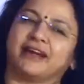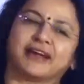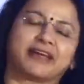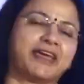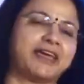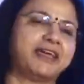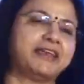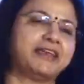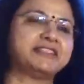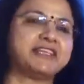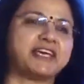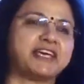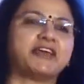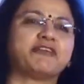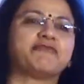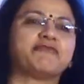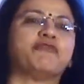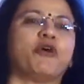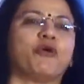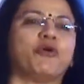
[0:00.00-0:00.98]
again take
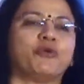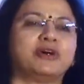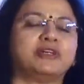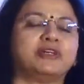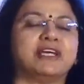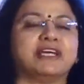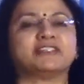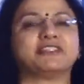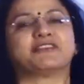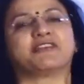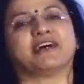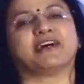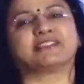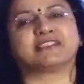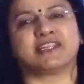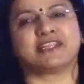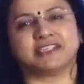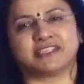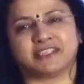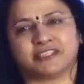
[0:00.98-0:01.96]
it forward and
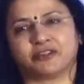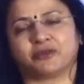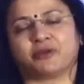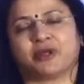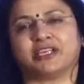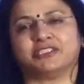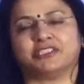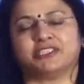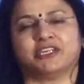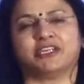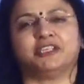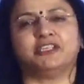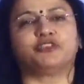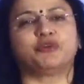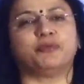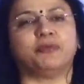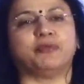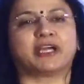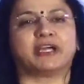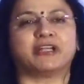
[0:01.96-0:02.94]
translate it in our journey
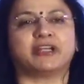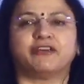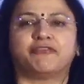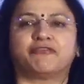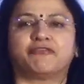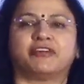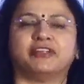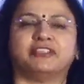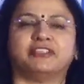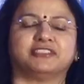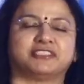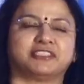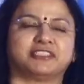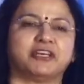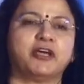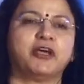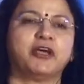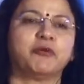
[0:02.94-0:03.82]
to make a difference,